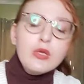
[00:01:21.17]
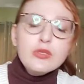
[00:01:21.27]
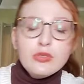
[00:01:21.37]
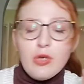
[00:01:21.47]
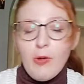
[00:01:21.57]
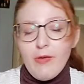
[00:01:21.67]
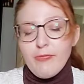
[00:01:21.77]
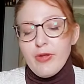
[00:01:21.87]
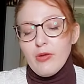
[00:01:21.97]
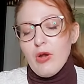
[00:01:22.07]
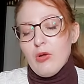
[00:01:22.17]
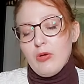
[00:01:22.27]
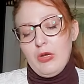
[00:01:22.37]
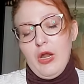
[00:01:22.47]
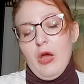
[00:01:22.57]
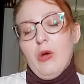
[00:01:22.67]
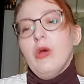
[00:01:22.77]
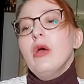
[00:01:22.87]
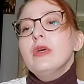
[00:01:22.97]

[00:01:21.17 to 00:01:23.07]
So if you don't know,